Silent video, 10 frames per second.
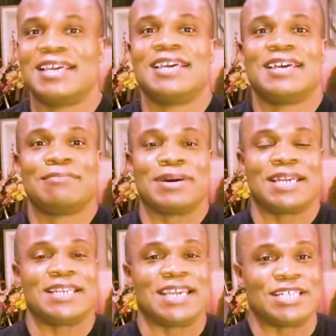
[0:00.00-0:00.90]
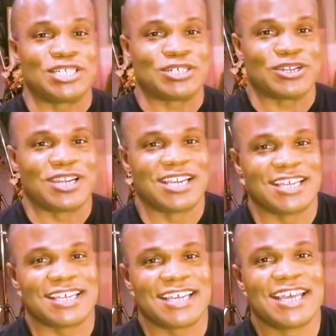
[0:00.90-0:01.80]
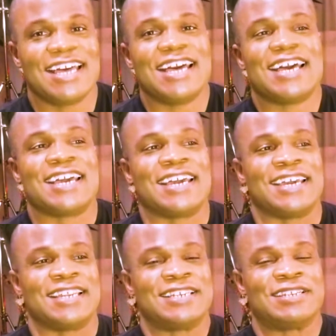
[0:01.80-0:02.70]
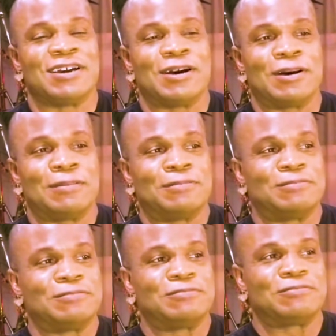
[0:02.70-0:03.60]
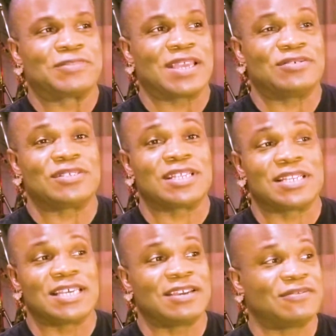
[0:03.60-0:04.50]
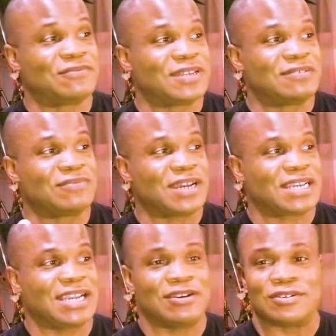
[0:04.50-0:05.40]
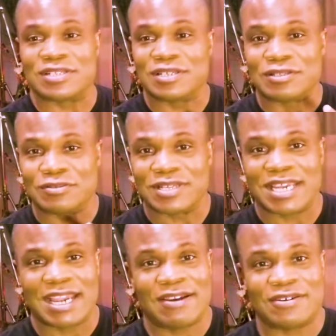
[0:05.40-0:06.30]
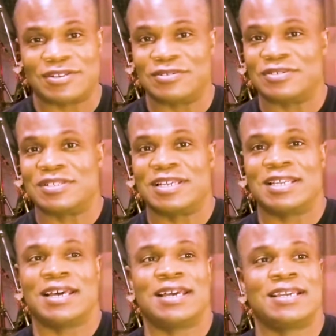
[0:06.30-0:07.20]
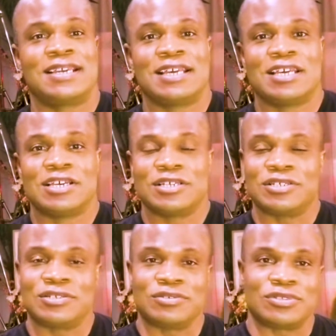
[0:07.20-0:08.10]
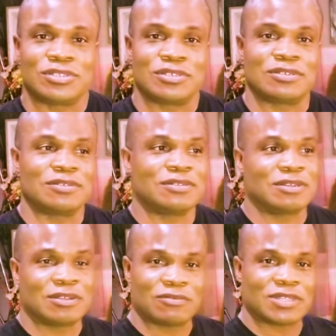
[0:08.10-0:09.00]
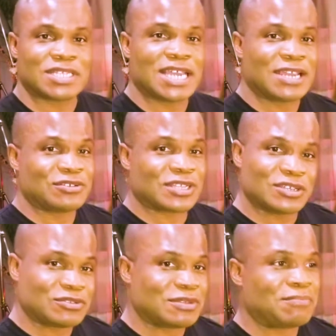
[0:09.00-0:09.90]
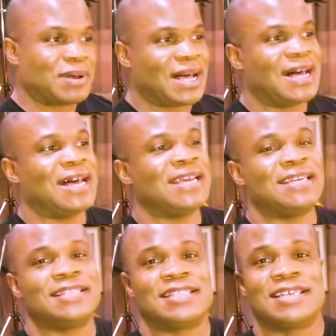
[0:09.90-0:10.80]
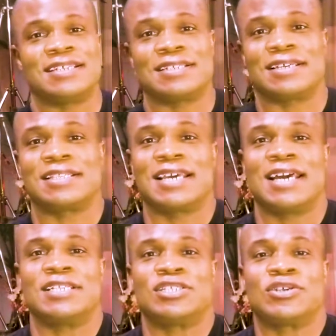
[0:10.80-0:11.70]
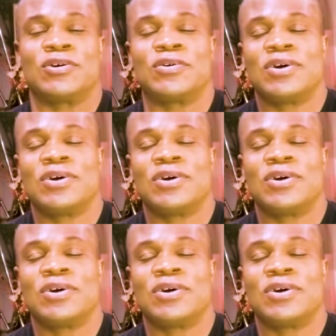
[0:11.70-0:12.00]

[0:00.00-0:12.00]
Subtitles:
by nature. And I used to live in vicariously through the characters that I used to, the titles I used to buy and things like that. So